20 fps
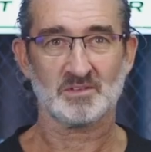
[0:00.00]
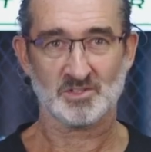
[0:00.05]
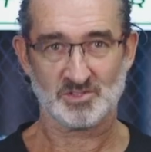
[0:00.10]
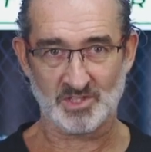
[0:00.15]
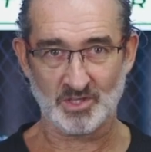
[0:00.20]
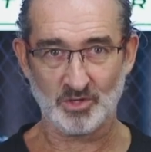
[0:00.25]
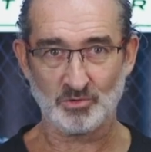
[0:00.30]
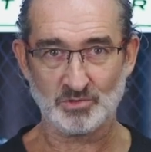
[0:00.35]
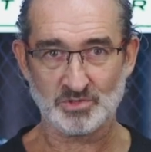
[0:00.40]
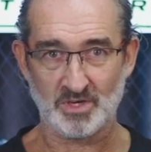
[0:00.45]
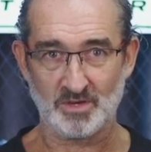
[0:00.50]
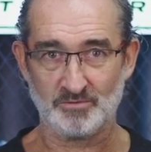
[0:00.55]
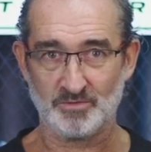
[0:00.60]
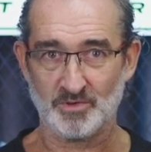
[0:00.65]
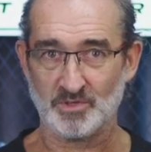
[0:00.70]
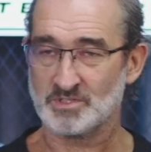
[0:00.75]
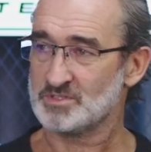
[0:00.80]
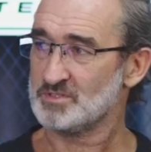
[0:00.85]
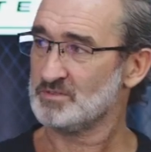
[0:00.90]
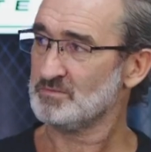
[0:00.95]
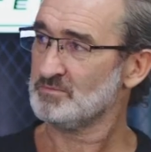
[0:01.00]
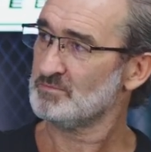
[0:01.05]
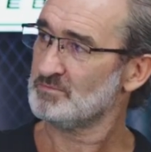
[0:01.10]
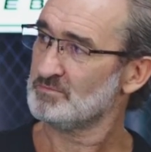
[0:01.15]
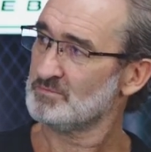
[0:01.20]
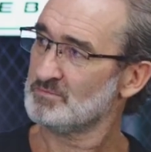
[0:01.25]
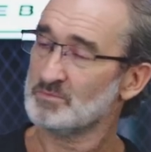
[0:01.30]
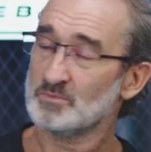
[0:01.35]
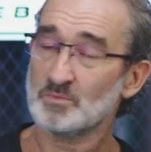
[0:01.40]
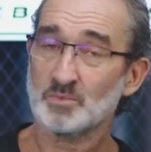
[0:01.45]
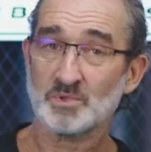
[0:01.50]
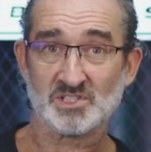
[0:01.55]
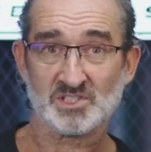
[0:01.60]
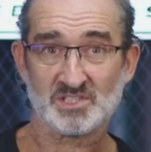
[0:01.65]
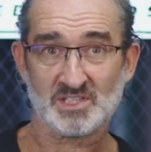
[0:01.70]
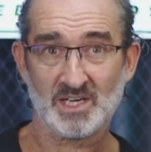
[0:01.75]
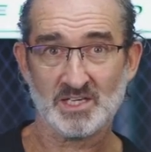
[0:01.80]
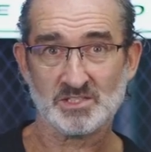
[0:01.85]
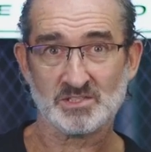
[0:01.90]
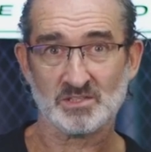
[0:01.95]
The single drive version with a
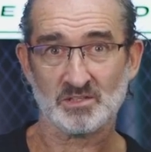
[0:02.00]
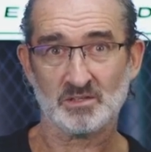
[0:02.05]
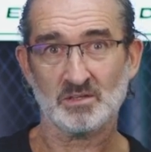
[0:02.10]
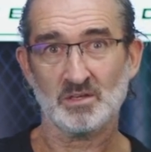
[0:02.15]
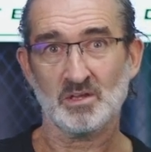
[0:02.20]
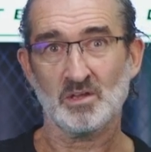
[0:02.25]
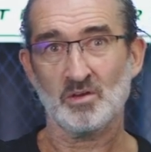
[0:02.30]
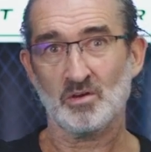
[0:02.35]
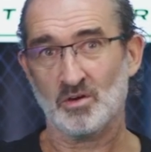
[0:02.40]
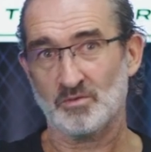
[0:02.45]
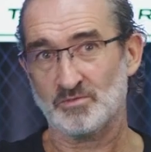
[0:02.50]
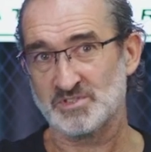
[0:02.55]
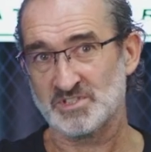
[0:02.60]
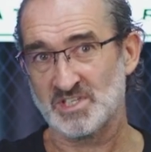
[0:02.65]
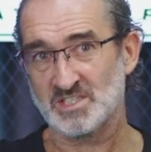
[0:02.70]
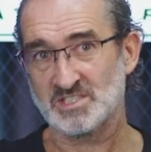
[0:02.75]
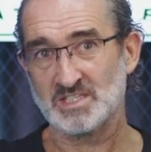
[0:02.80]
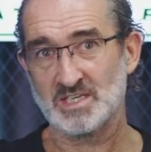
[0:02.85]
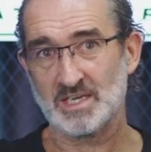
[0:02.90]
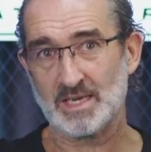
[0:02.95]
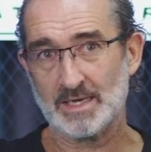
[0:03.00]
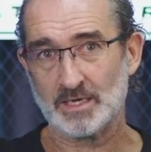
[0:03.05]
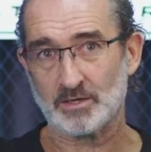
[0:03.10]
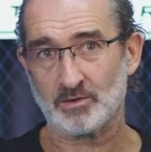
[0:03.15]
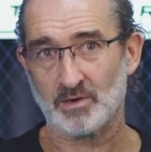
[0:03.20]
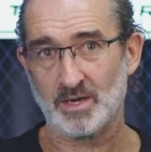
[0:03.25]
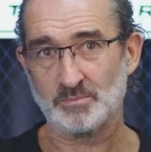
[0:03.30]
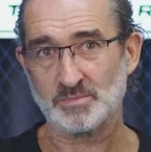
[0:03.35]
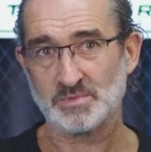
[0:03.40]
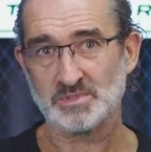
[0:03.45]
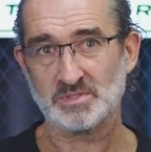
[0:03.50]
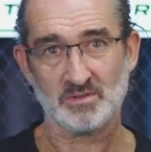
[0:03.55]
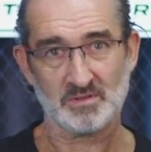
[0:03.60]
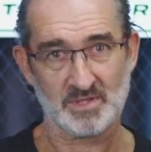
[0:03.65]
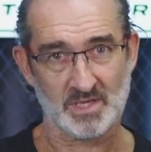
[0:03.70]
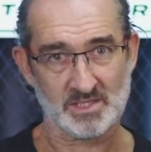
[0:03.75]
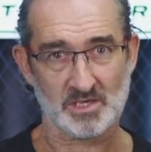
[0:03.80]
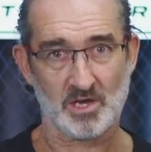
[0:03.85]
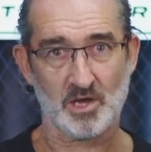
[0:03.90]
skater of sixty kilograms, that's